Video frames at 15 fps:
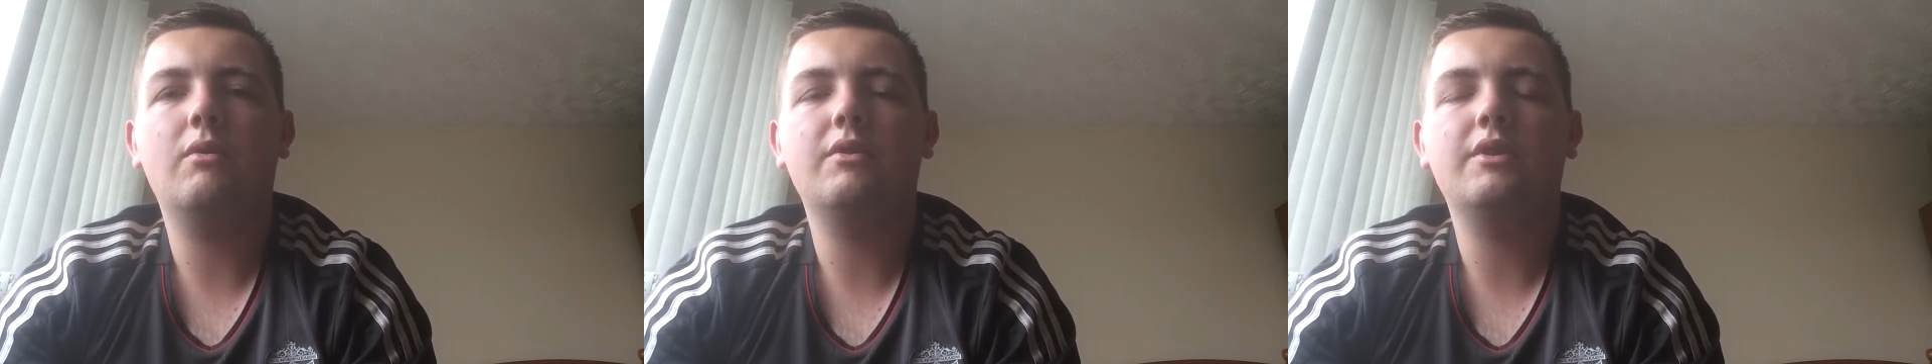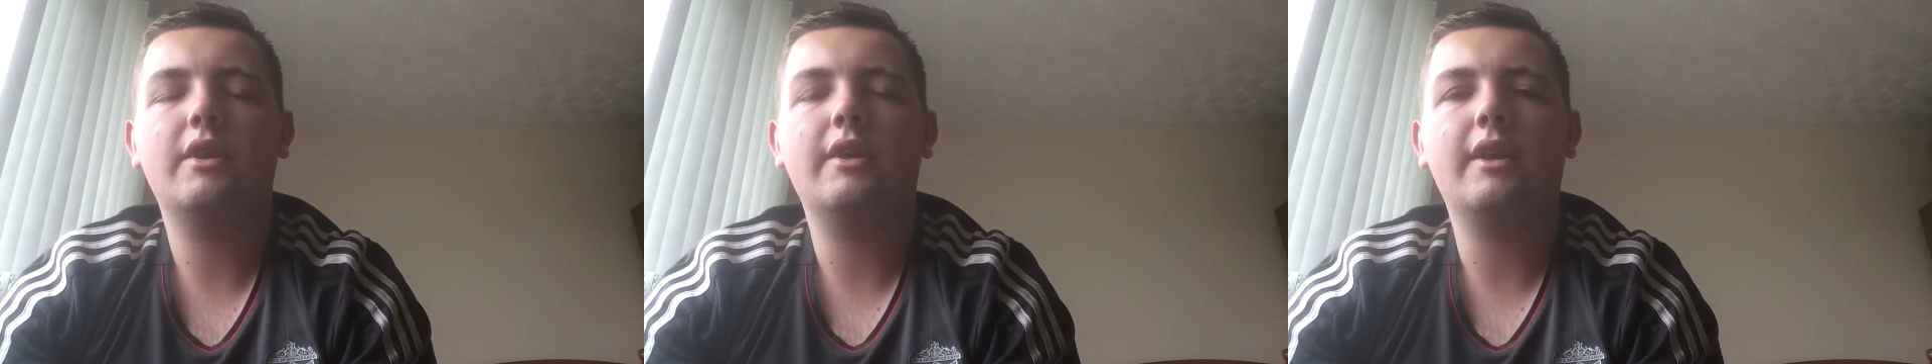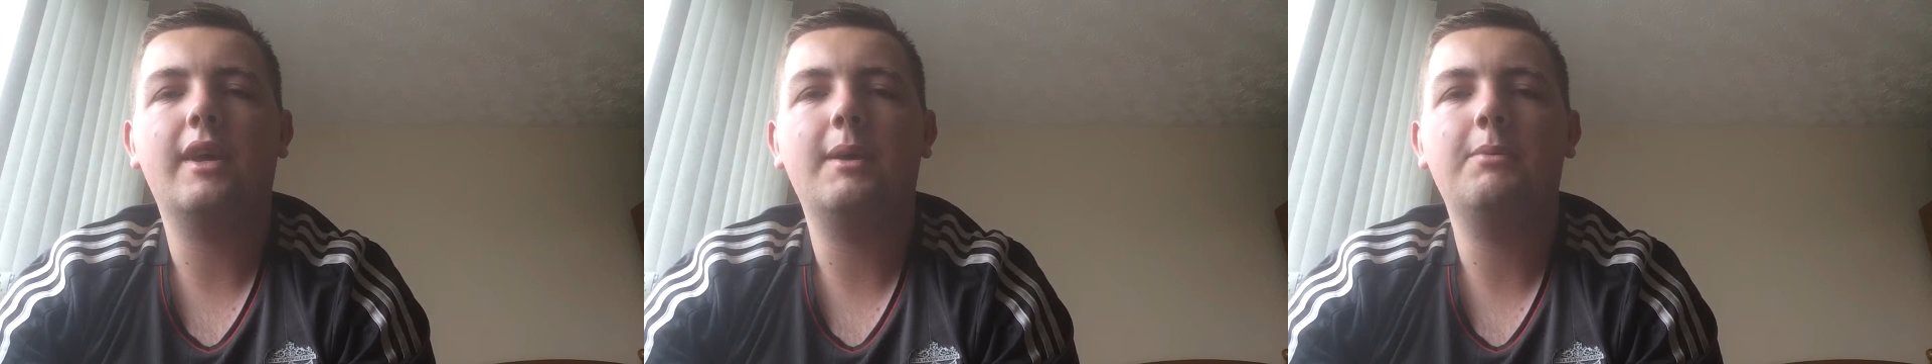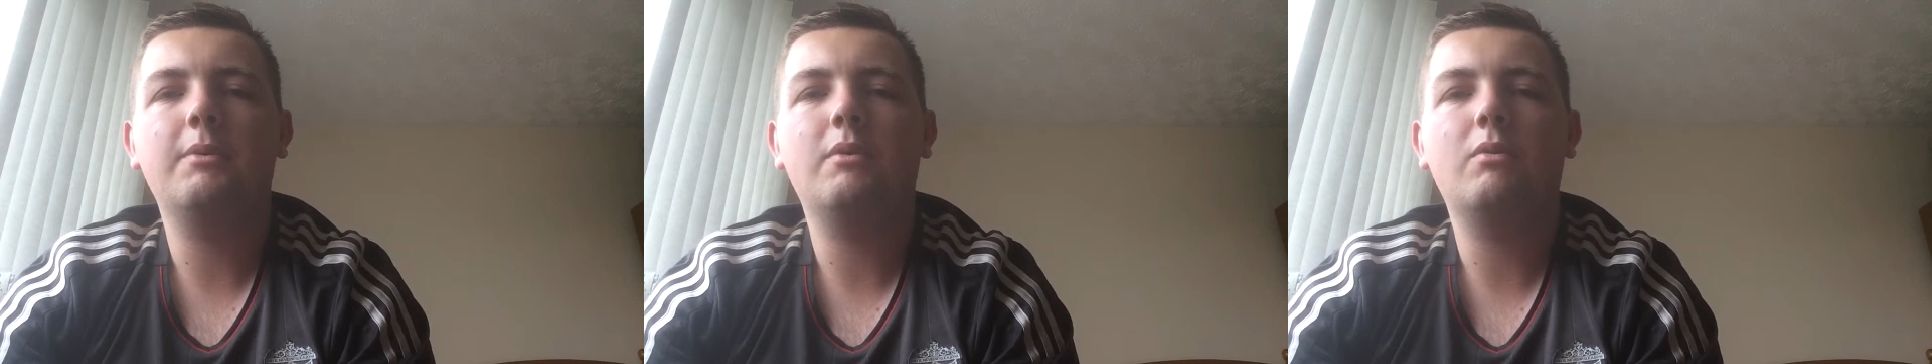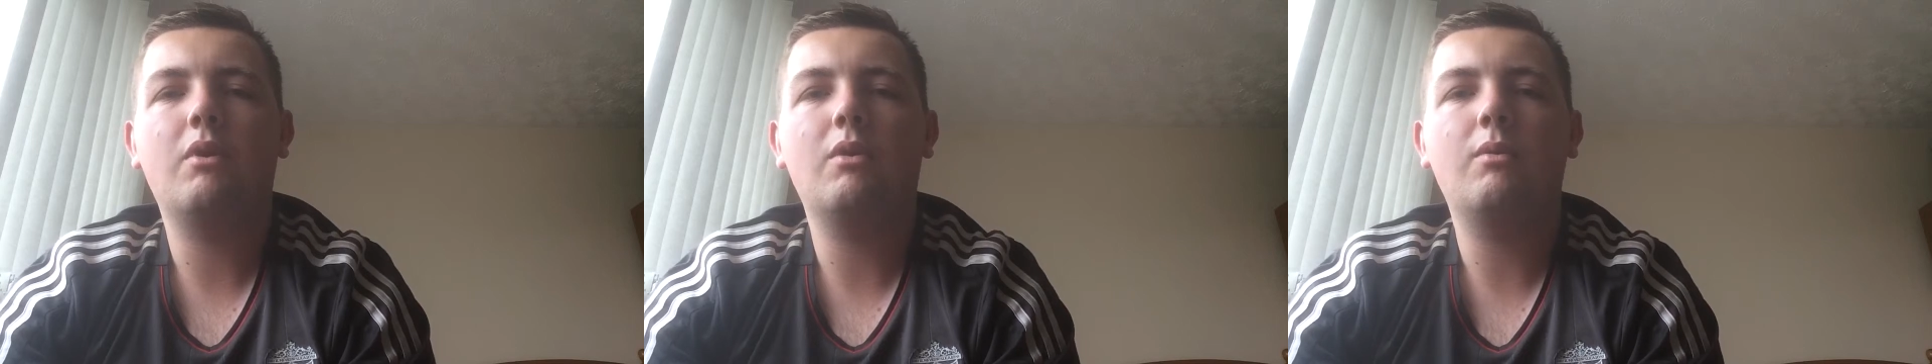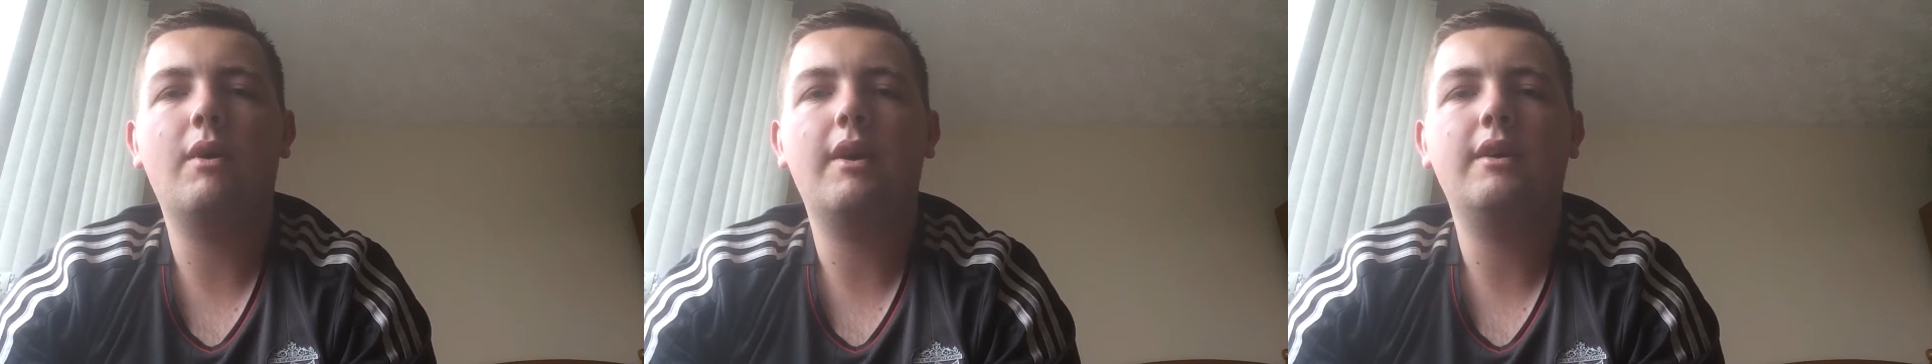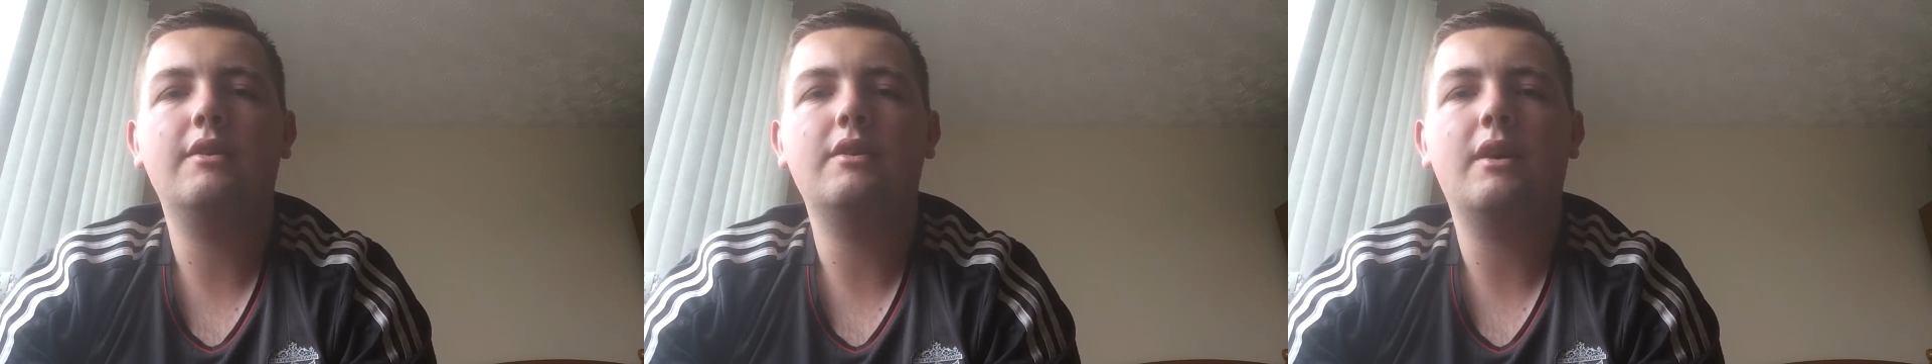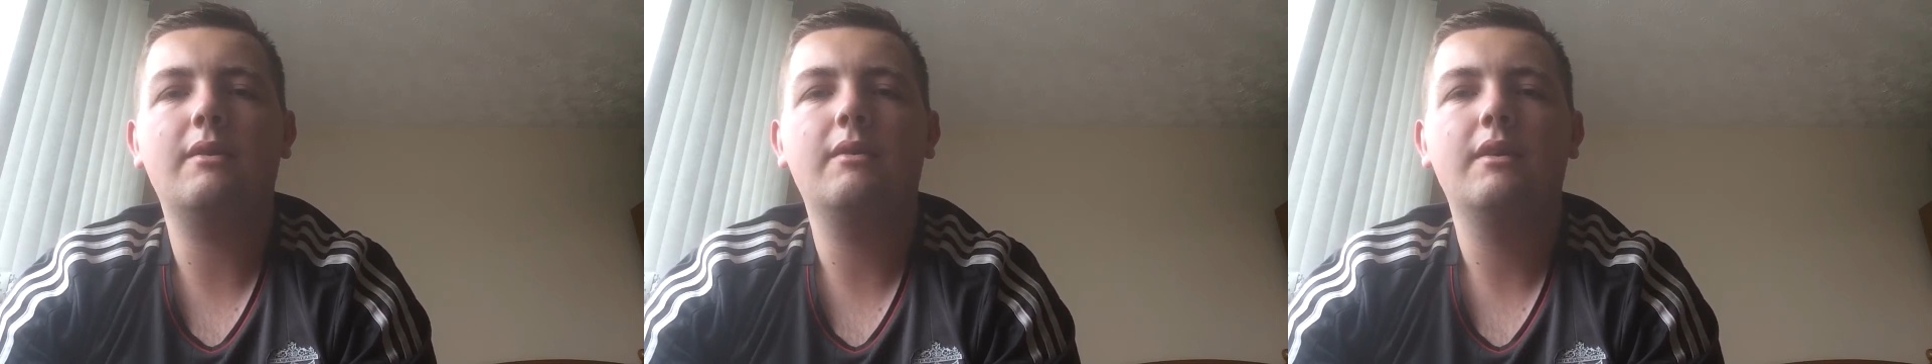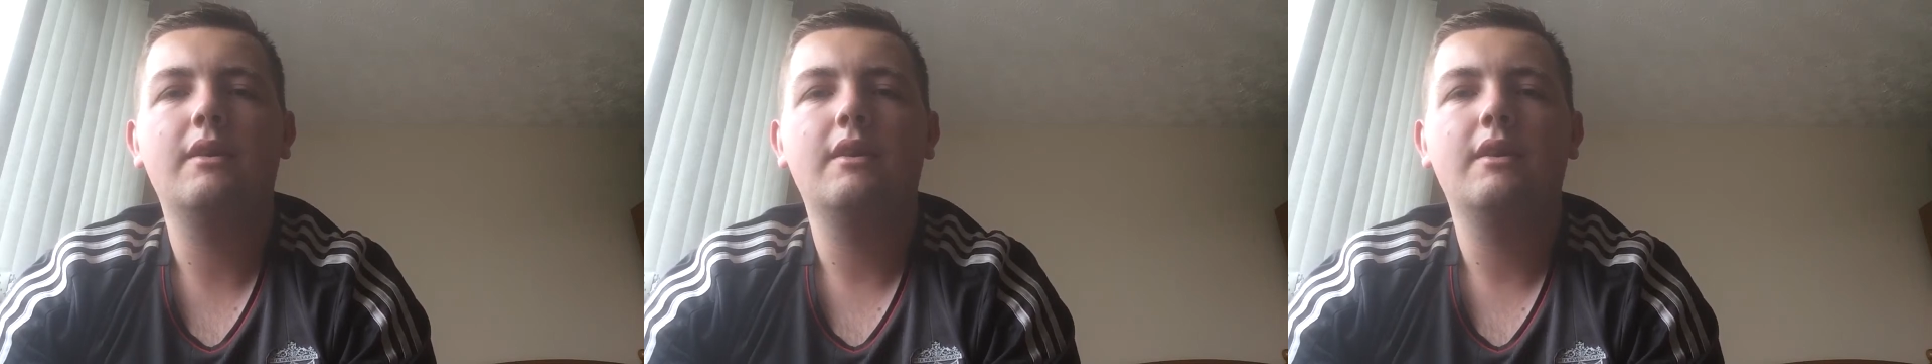and sent the keeper the wrong way. So